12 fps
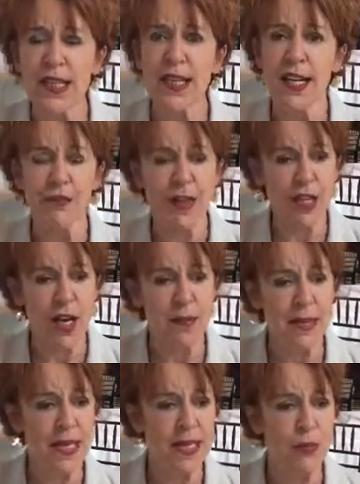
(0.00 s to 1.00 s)
If they come
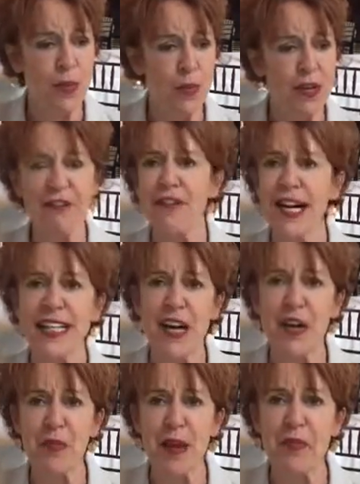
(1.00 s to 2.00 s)
in and we want to find
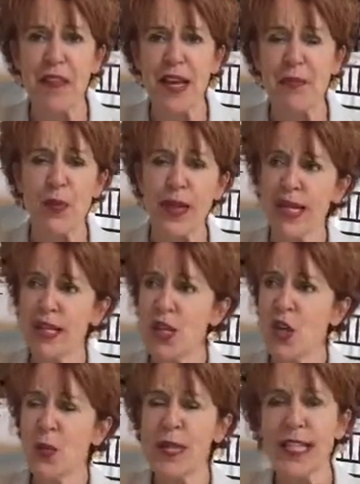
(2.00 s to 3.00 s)
out about them, we,
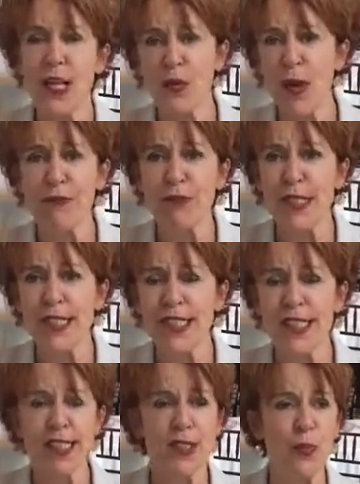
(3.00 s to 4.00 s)
we take
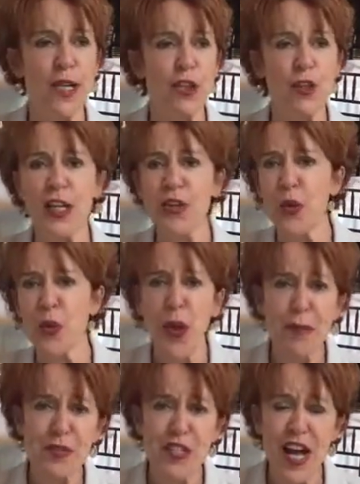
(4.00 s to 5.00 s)
references, we look at their
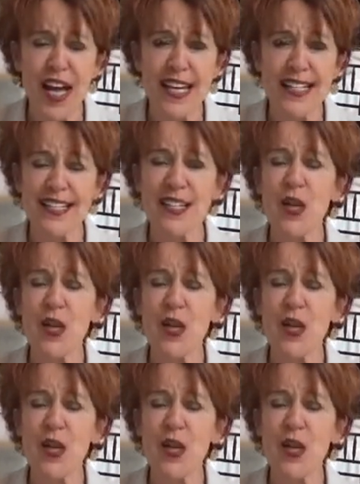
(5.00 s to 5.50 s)
website,